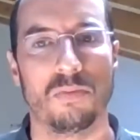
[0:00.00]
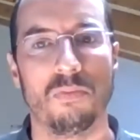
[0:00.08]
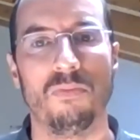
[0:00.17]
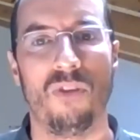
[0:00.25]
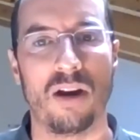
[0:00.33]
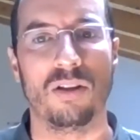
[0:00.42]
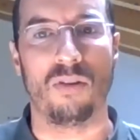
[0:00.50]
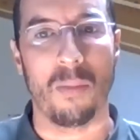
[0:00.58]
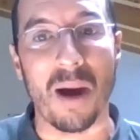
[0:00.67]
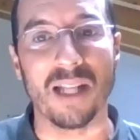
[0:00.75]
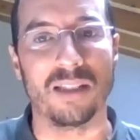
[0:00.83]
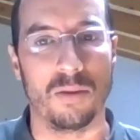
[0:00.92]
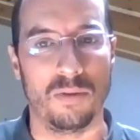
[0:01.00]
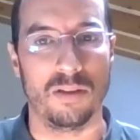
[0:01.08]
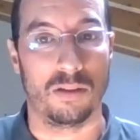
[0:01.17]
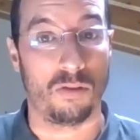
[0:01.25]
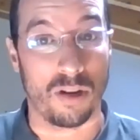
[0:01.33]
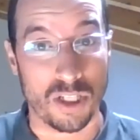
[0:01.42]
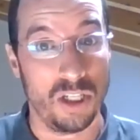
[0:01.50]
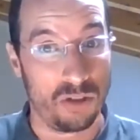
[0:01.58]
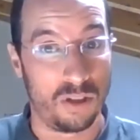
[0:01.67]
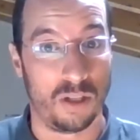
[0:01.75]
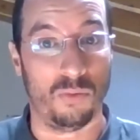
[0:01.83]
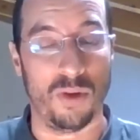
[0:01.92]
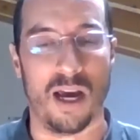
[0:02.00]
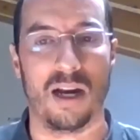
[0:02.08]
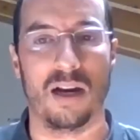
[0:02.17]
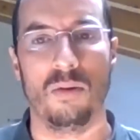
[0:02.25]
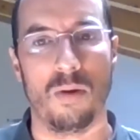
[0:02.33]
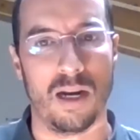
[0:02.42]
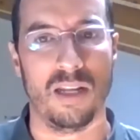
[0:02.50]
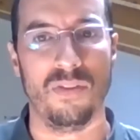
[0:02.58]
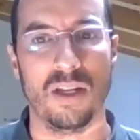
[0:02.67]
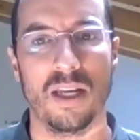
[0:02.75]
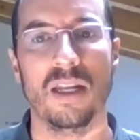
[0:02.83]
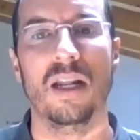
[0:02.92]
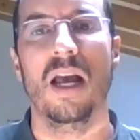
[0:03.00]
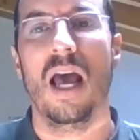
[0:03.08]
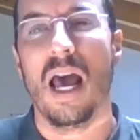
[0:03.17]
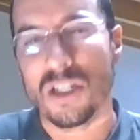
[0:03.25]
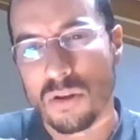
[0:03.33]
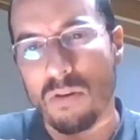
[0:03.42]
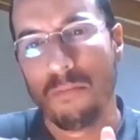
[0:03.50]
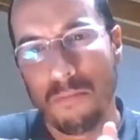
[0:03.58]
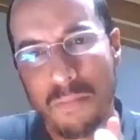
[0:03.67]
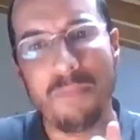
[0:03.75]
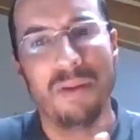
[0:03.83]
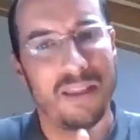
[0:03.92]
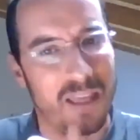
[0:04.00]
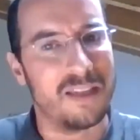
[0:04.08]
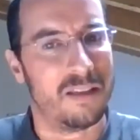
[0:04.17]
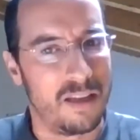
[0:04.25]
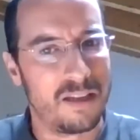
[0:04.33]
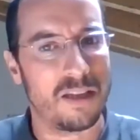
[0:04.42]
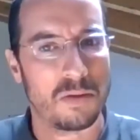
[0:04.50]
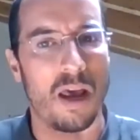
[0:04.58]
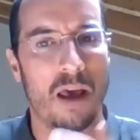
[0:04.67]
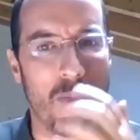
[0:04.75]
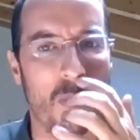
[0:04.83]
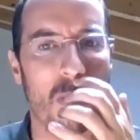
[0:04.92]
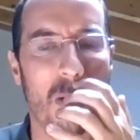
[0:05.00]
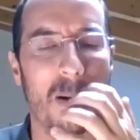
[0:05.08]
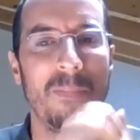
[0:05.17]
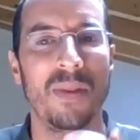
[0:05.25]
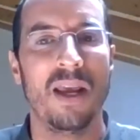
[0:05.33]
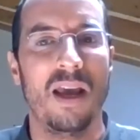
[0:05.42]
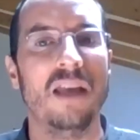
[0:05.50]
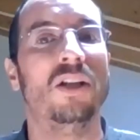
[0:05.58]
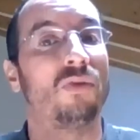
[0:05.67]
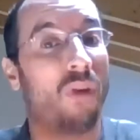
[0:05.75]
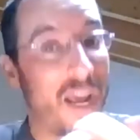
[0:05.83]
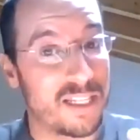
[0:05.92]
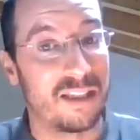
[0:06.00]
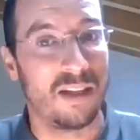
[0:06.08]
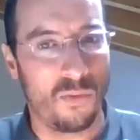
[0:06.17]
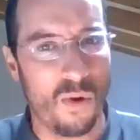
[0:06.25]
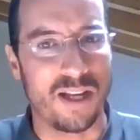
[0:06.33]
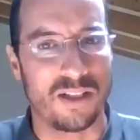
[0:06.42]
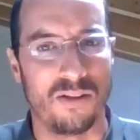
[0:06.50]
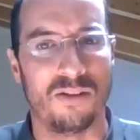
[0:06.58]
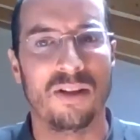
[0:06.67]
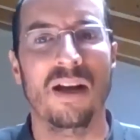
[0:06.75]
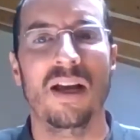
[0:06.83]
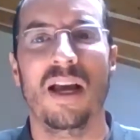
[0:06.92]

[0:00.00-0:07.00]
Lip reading: very dramatic transition that we are living in. And so maybe this is a more interesting question.